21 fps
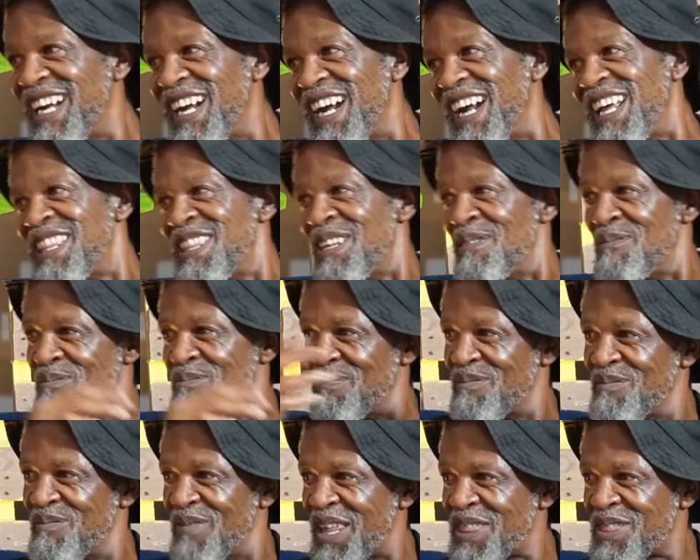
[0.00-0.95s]
and the
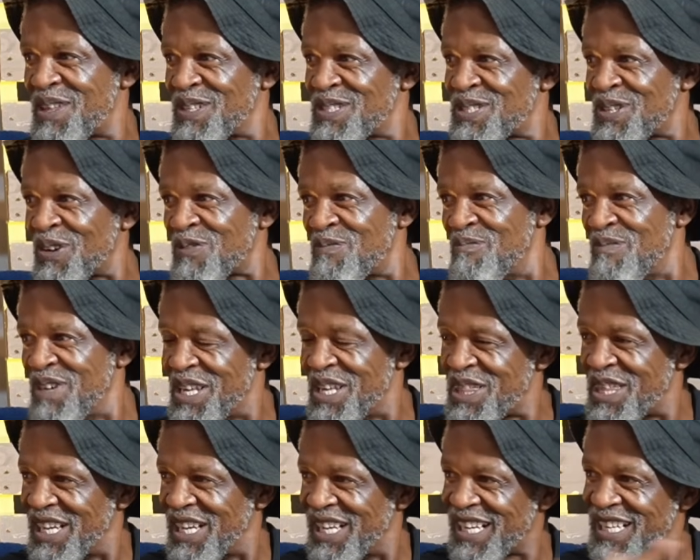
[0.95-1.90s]
methods of
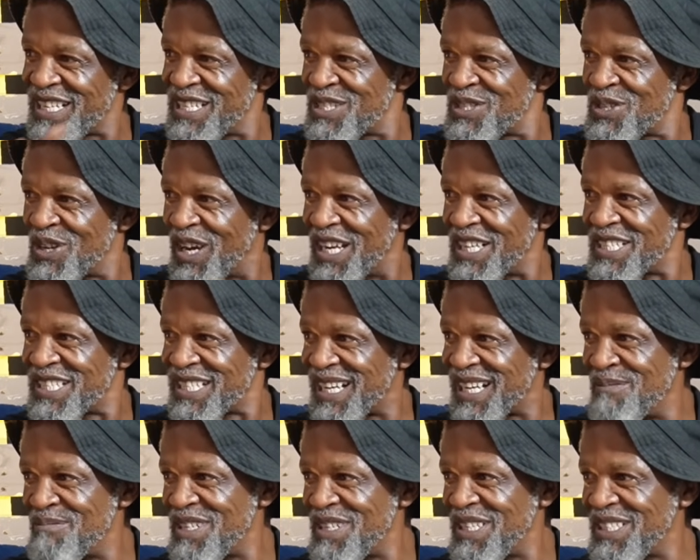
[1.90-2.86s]
myth and ritual
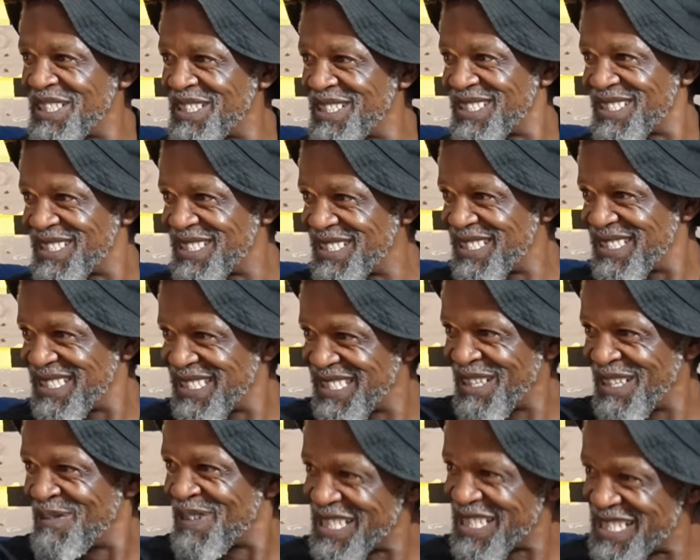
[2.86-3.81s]
drumming
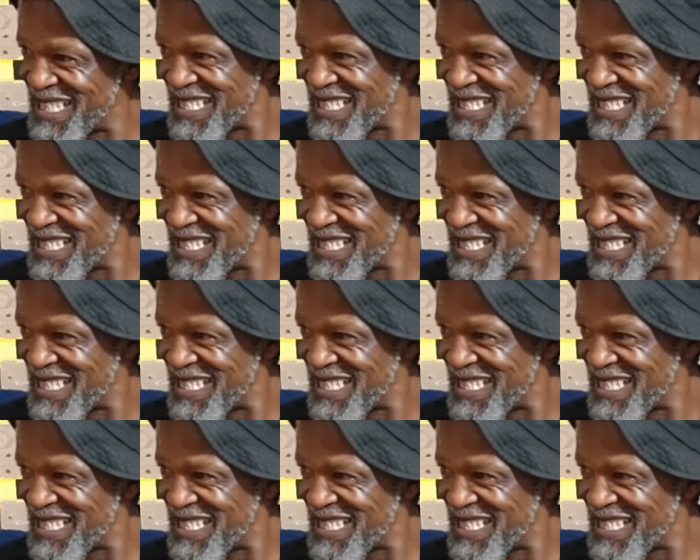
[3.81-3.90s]
give us the